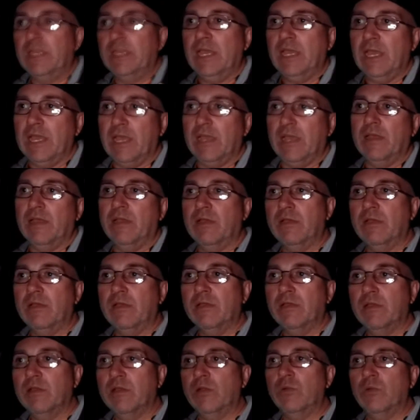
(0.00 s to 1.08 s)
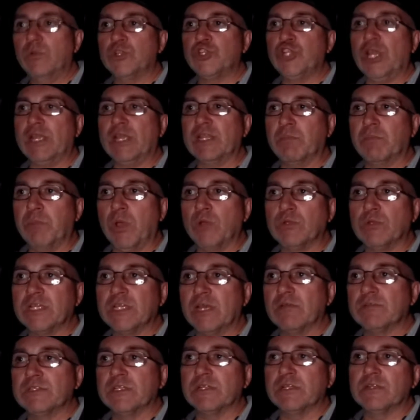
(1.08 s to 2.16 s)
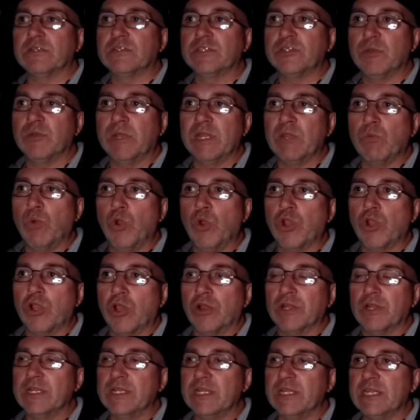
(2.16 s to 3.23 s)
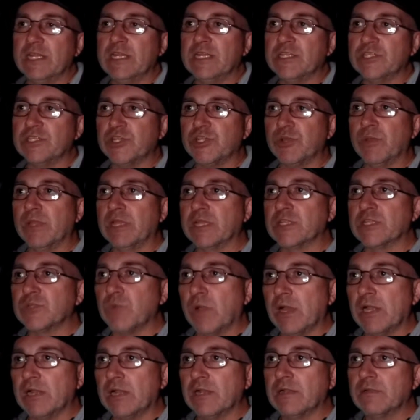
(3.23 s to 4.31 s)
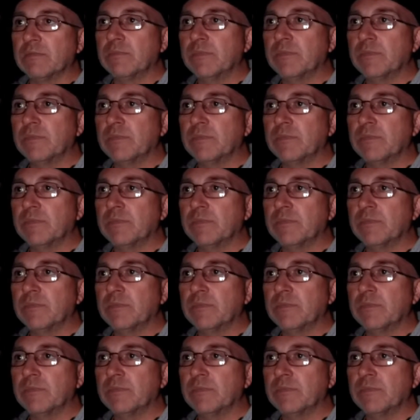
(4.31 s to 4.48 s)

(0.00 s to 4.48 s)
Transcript: yeah, we check the boat out and do any work on it he needs doing as well.